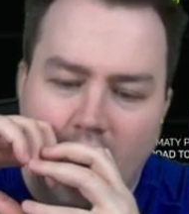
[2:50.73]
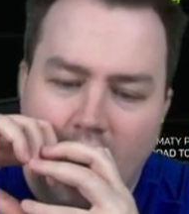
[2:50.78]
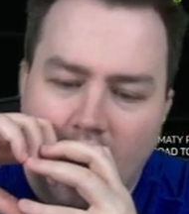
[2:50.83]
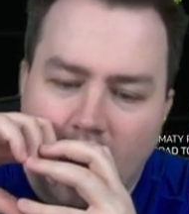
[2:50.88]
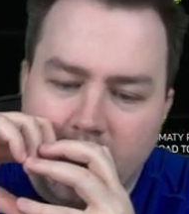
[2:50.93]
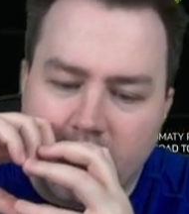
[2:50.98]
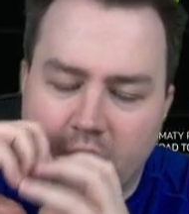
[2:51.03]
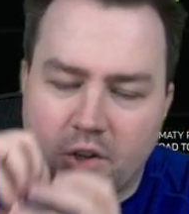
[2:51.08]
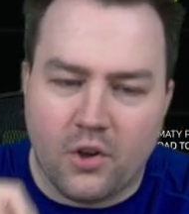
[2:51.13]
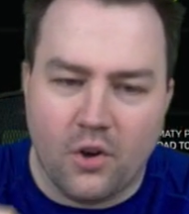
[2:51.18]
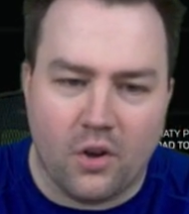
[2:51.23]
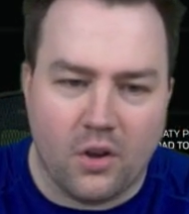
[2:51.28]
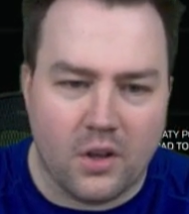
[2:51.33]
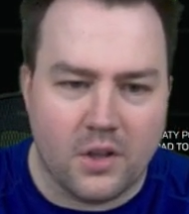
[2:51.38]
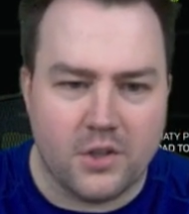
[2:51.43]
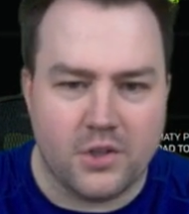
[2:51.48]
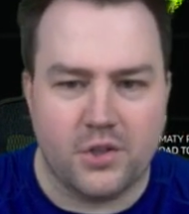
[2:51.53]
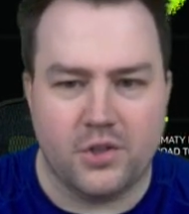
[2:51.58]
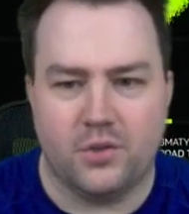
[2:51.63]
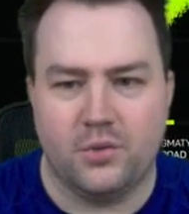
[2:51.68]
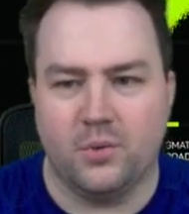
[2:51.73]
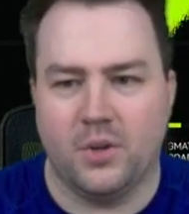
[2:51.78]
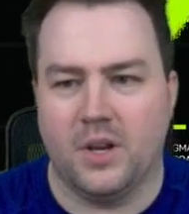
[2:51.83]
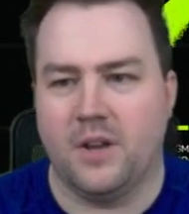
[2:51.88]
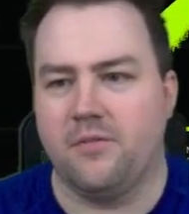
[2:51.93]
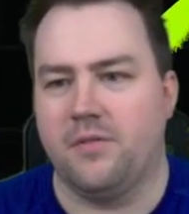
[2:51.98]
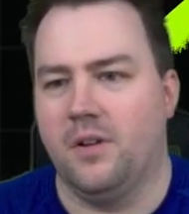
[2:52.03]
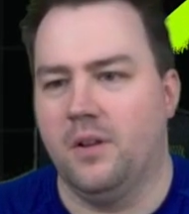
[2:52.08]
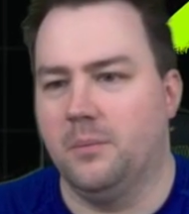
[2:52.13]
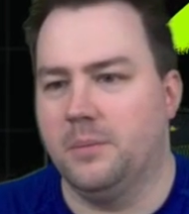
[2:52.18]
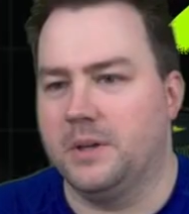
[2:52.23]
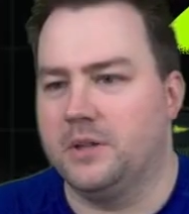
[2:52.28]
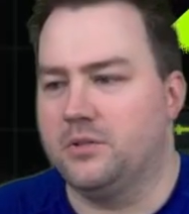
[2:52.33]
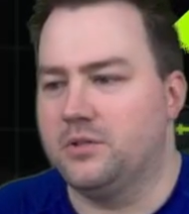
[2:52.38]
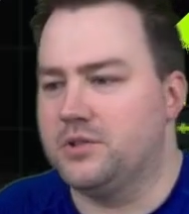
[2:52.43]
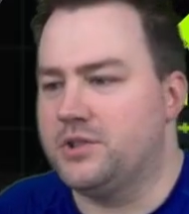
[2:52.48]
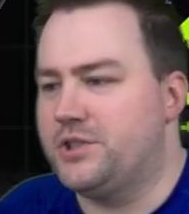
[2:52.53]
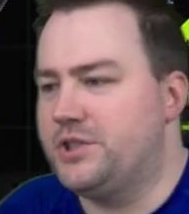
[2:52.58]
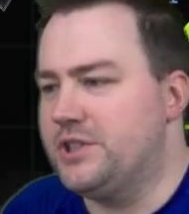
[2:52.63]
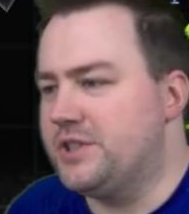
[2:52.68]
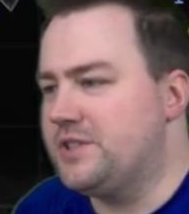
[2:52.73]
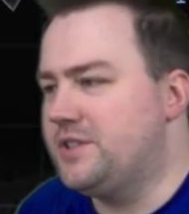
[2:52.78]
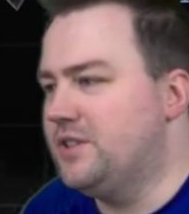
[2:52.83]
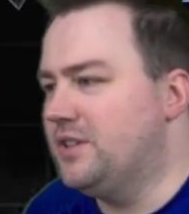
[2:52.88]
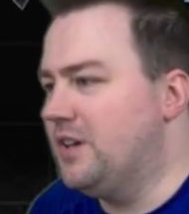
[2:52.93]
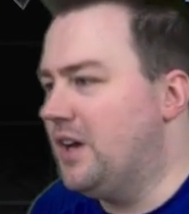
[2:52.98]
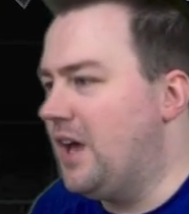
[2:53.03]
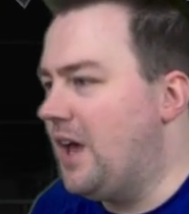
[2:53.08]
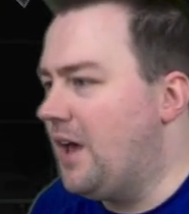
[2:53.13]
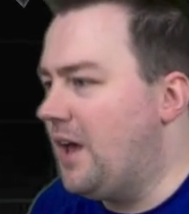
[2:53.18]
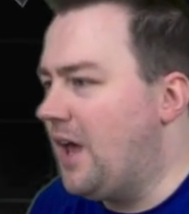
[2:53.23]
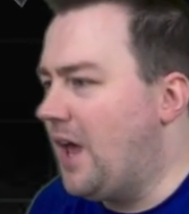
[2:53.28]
the college to NFL because just the